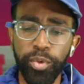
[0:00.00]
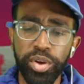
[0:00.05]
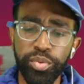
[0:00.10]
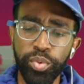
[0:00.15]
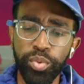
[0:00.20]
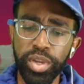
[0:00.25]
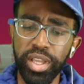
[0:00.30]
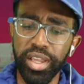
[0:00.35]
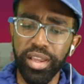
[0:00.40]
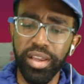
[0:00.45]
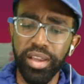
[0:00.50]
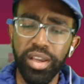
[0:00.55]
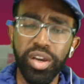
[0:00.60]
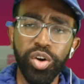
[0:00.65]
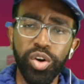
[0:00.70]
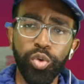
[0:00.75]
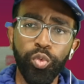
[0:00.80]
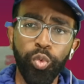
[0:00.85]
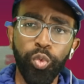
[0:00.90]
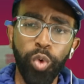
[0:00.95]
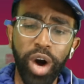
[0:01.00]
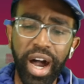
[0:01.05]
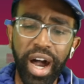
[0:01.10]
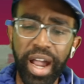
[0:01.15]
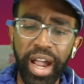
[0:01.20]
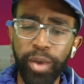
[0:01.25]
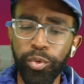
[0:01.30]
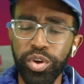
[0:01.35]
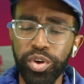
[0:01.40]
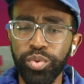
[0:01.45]
we why
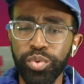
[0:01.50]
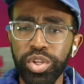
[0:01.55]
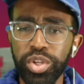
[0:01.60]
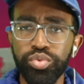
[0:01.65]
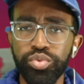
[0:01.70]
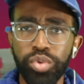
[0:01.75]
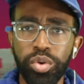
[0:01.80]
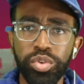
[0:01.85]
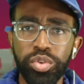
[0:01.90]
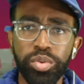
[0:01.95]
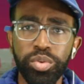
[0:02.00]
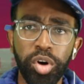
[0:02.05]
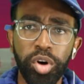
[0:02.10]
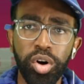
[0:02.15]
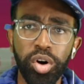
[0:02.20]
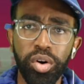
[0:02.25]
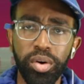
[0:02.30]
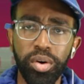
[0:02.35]
would we throw the ball?